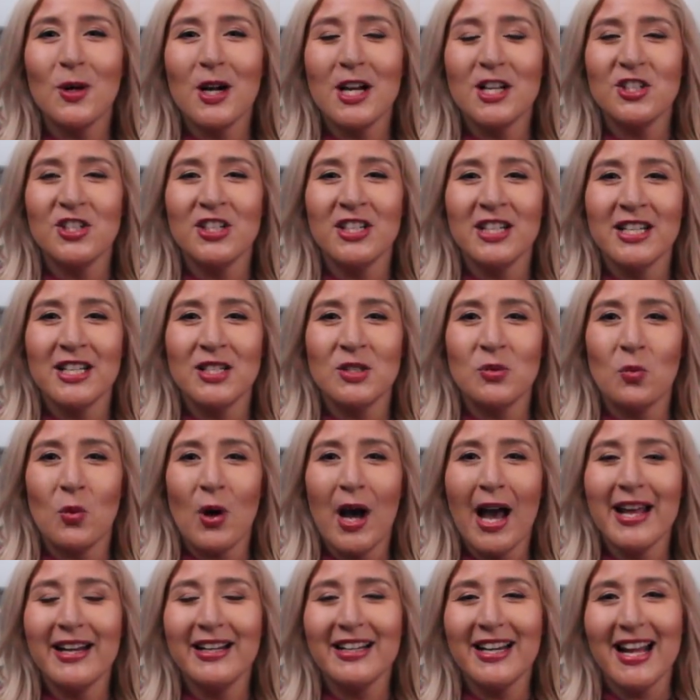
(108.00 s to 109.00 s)
question is,
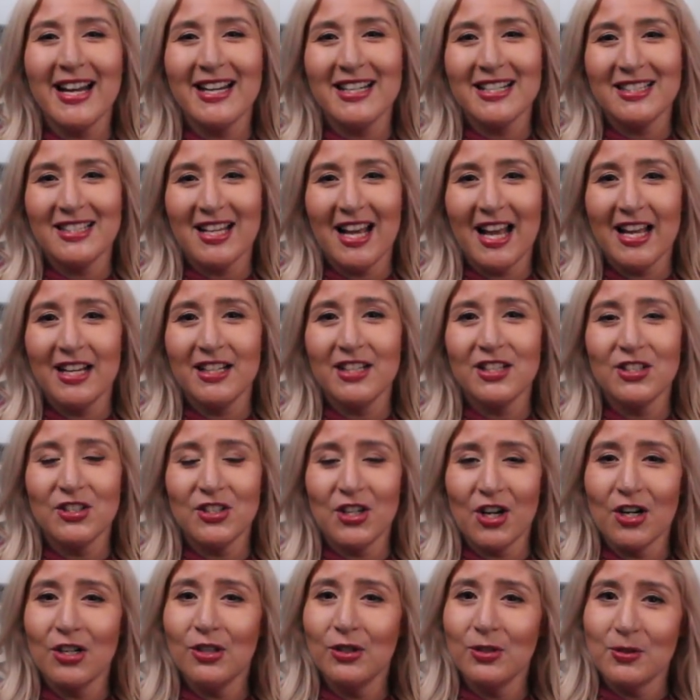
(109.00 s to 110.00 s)
why did I decide to
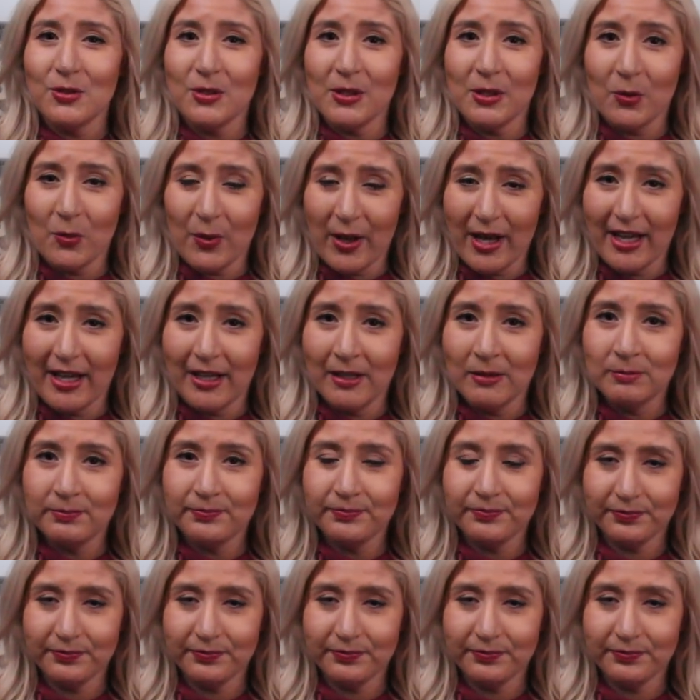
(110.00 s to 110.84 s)
start losing weight?